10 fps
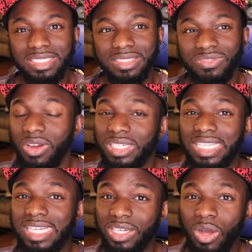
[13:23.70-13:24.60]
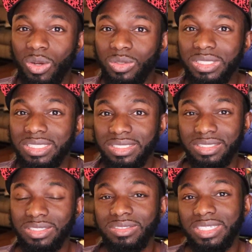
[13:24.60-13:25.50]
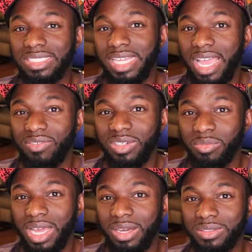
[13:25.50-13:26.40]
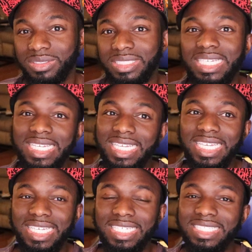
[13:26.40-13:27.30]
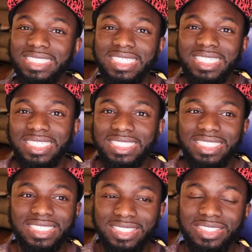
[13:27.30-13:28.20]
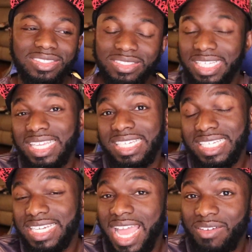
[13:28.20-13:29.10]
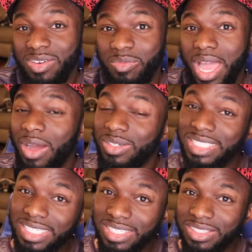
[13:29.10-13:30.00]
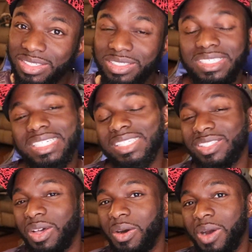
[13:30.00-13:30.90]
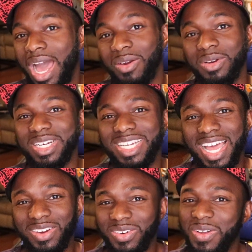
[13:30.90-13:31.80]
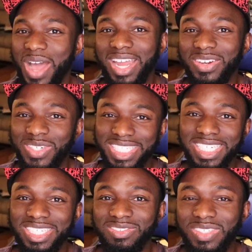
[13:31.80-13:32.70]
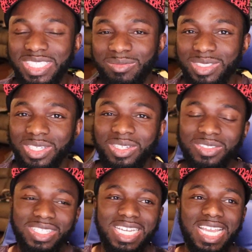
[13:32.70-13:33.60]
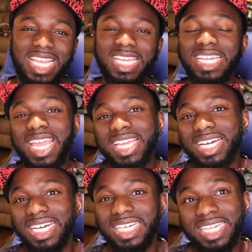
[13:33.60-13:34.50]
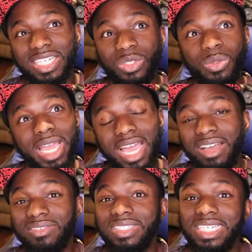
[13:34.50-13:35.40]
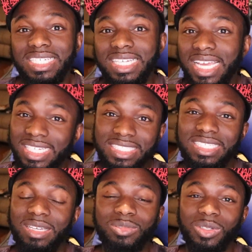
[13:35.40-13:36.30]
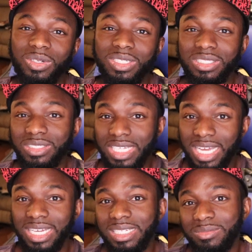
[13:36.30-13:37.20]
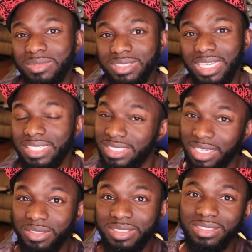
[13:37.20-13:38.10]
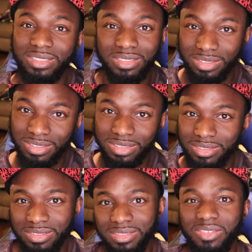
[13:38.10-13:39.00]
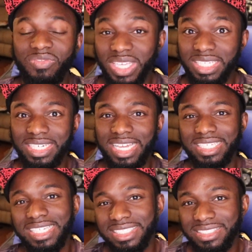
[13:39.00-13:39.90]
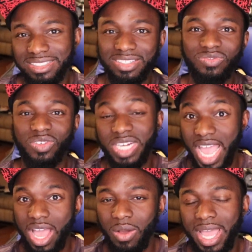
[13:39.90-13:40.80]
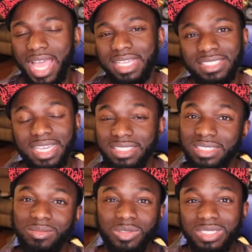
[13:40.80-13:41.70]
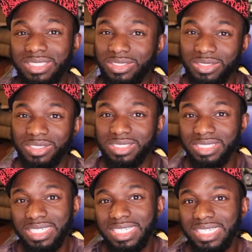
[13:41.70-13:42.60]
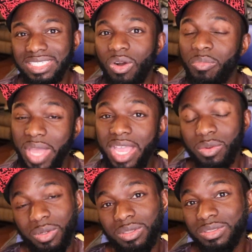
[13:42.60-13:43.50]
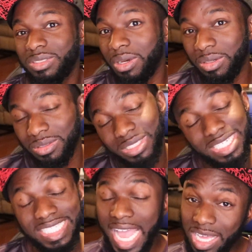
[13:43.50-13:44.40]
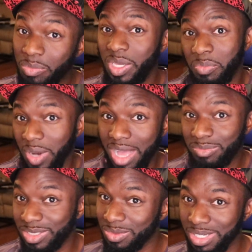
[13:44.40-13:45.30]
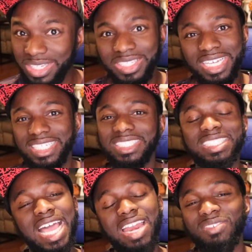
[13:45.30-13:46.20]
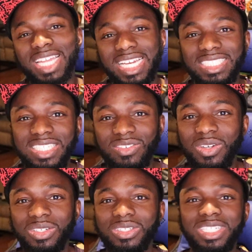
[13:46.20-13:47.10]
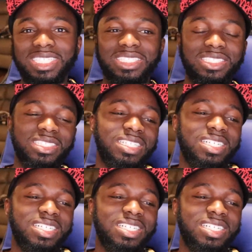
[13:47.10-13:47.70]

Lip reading: As far as I know, the sister doesn't have any powers, and the sister's kid didn't have any powers either. So I don't know how they're really gonna defend themselves. And they do have excepts on their dime. Like Darren, the villain, I guess, for now, has excepts on payroll. So that could be a problem as well. Like, there's kind of a lot of stuff going on here.